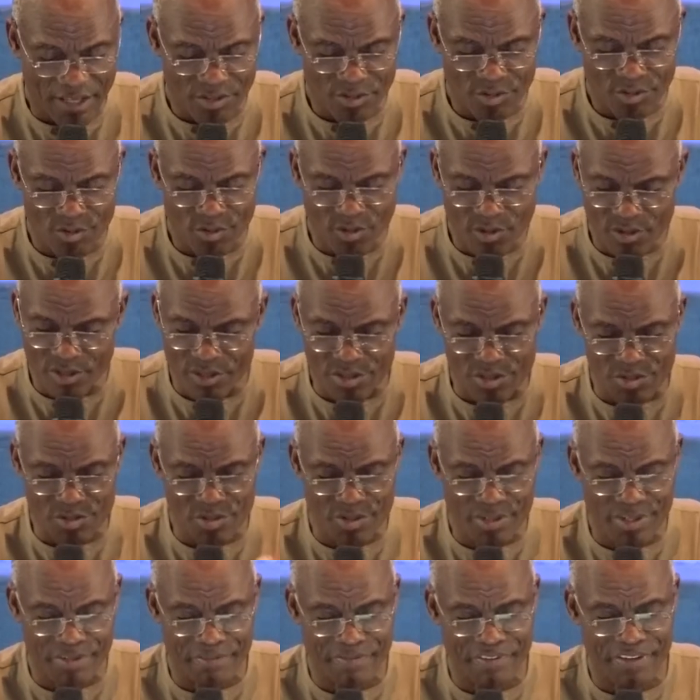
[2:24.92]
you know the
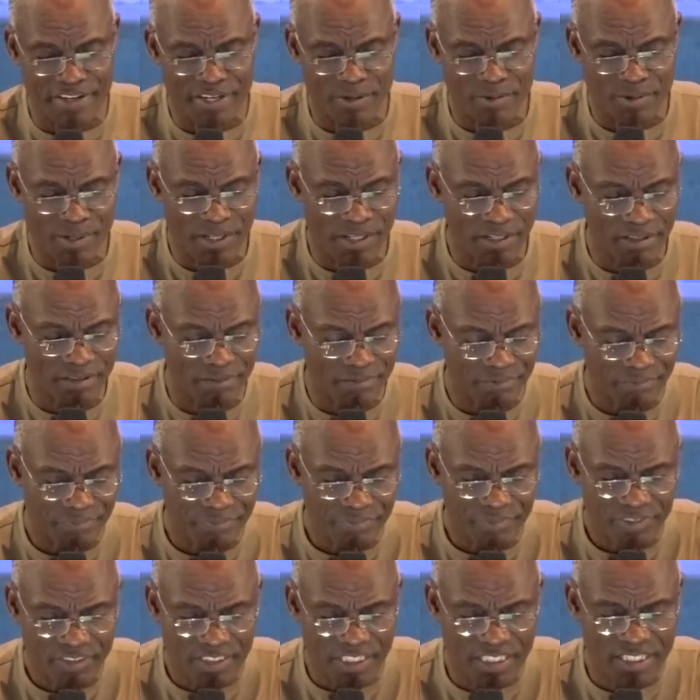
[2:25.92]
story very well
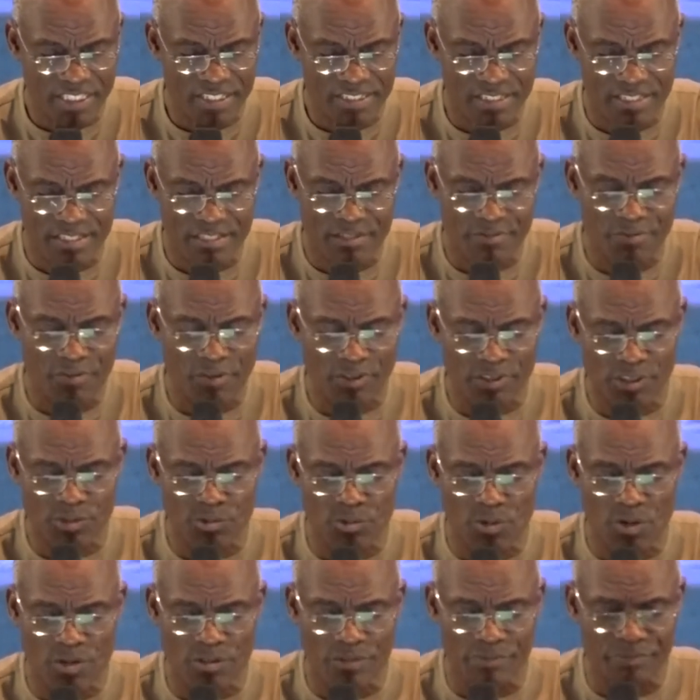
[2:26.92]
Genesis
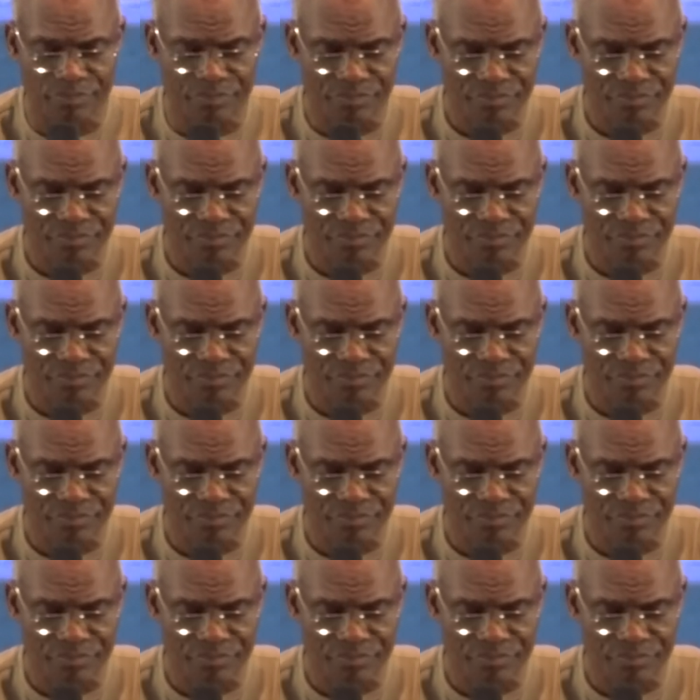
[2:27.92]
41.